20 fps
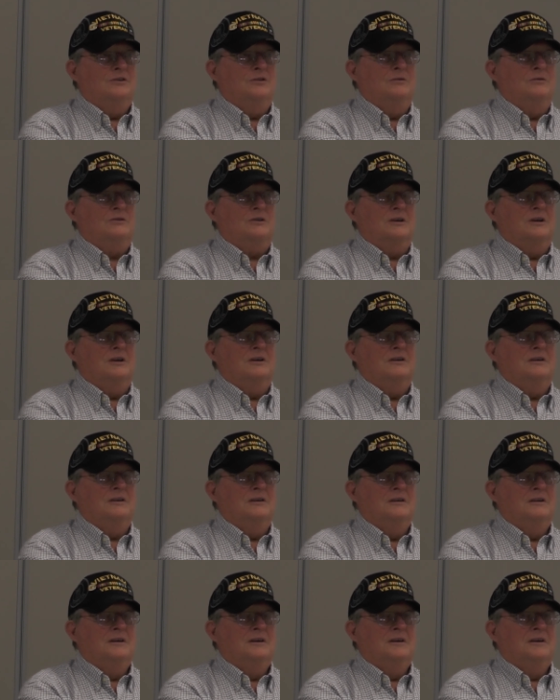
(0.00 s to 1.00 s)
Tucson.
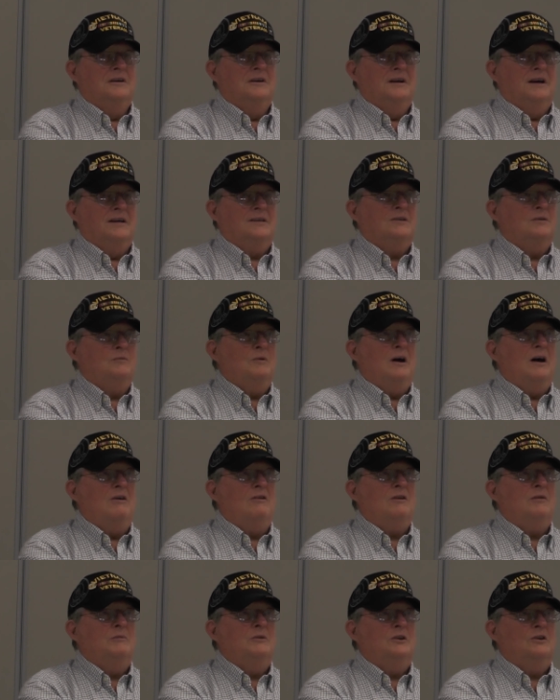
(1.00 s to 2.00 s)
I said, well, how
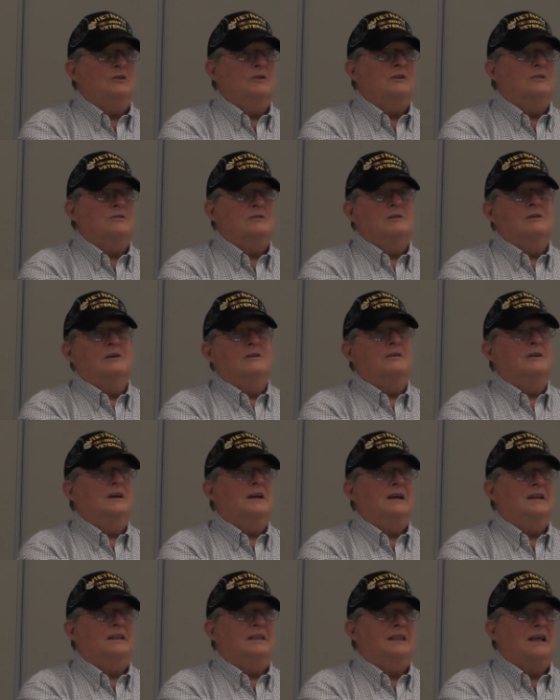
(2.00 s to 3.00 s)
come it took me so long? They
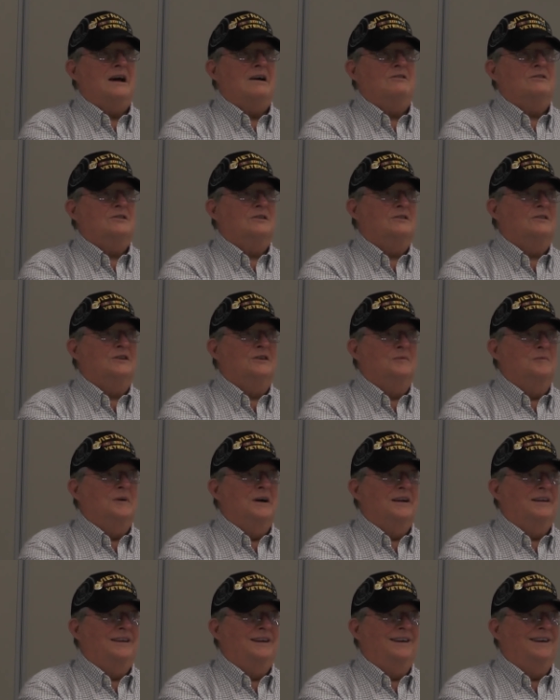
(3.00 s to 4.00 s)
got thousands of them
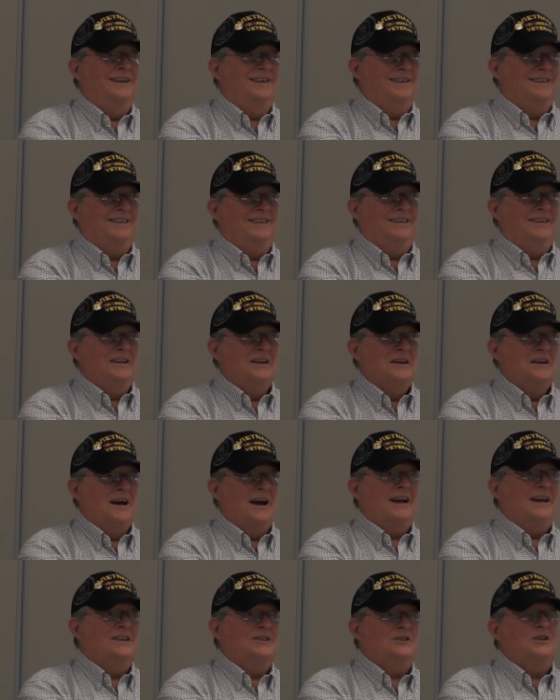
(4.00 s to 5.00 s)
out there.
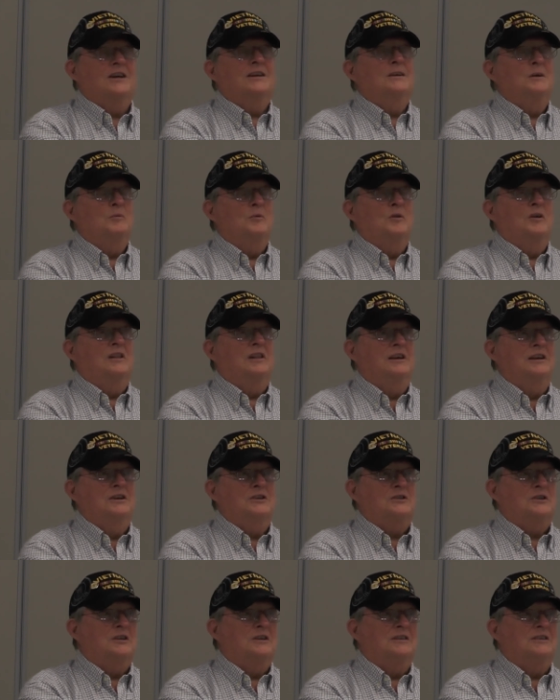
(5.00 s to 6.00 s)
I guess getting them
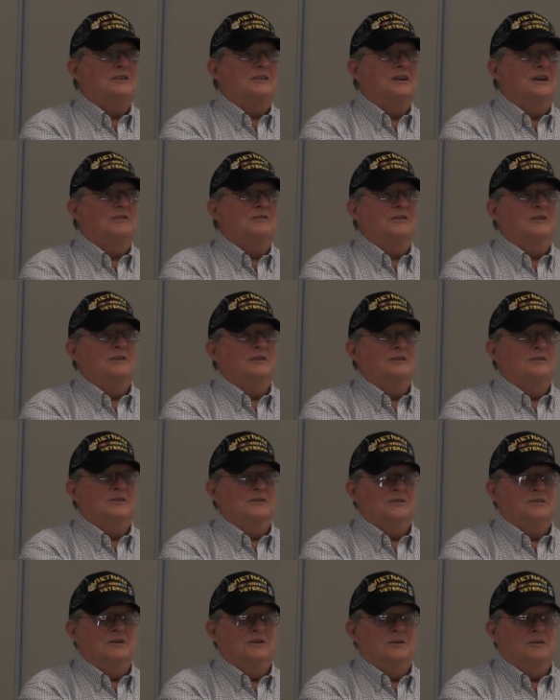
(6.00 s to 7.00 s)
released and stuff, you know.
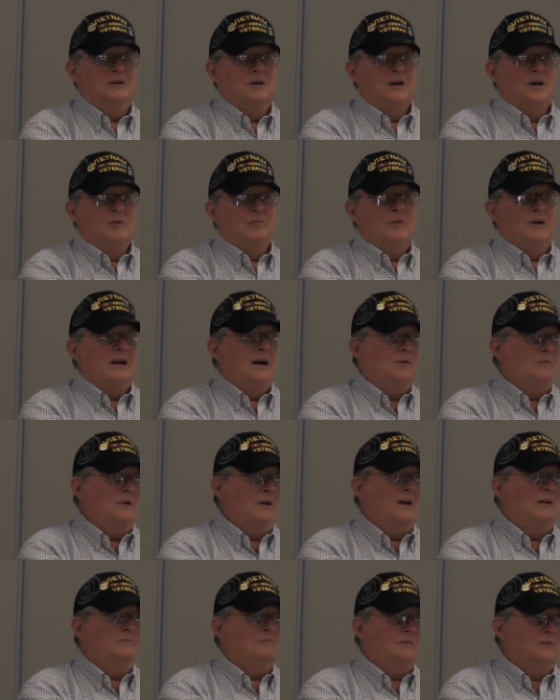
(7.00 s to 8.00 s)
So, but
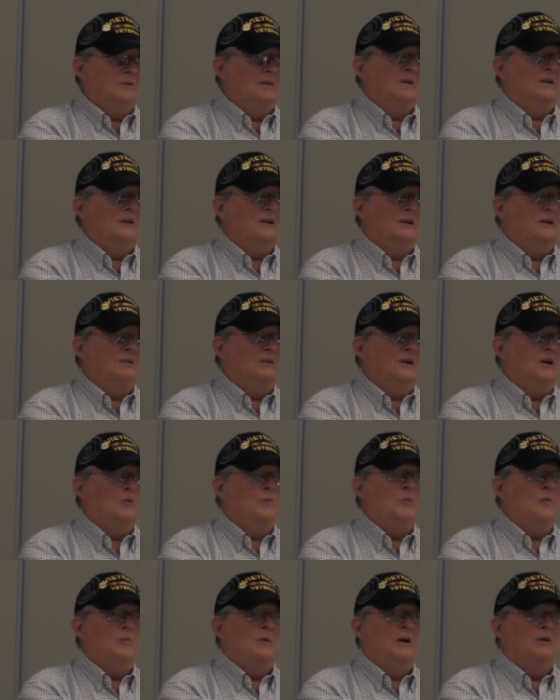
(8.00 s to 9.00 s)
I'm going to
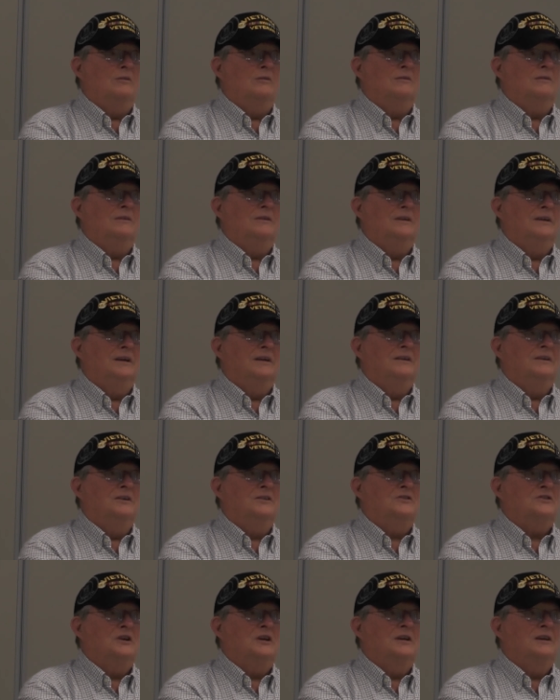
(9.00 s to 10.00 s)
help them out, getting it
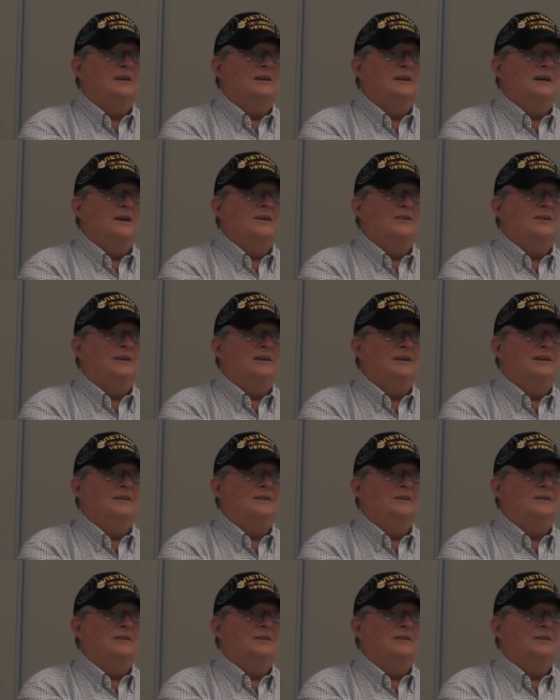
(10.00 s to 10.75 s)
sanded down and getting